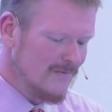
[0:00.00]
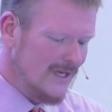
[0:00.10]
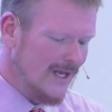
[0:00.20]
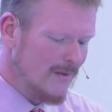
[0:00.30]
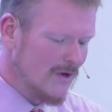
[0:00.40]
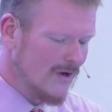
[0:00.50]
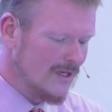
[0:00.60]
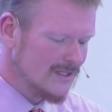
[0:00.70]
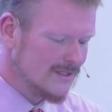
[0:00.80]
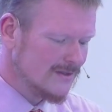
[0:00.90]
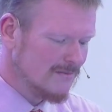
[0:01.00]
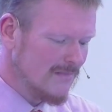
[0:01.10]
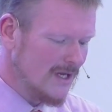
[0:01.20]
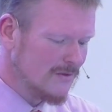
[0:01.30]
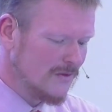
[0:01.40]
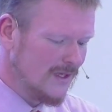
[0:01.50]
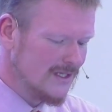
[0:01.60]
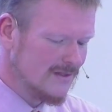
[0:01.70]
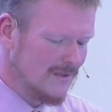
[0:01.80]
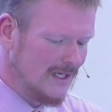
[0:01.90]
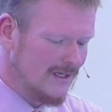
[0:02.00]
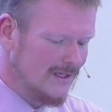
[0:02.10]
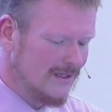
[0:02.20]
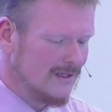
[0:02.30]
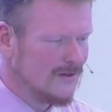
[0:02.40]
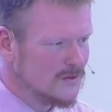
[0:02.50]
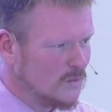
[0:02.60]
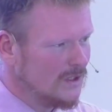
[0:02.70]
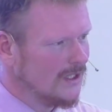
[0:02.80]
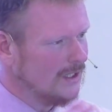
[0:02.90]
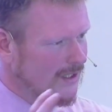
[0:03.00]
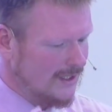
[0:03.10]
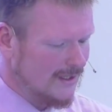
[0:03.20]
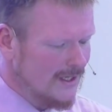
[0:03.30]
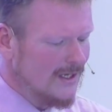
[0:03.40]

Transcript: He came across monotheism, the idea that there's one God,